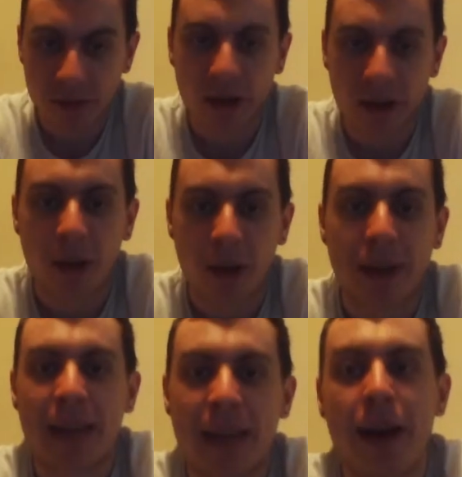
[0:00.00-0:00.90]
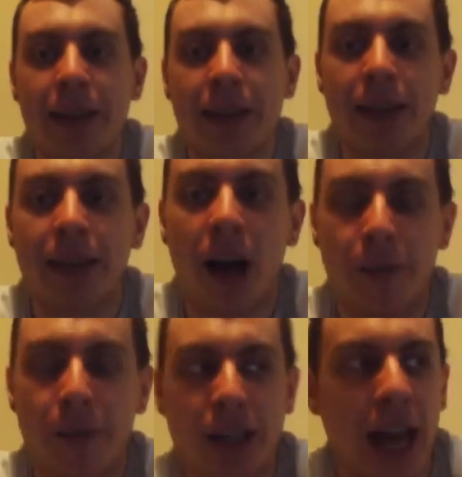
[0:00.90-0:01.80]
so by the time I'll
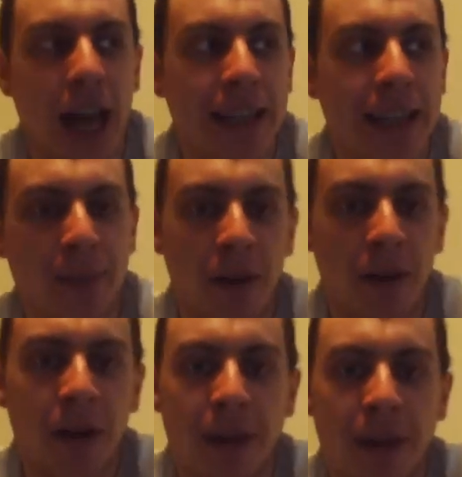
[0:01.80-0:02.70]
finish at 8 tomorrow.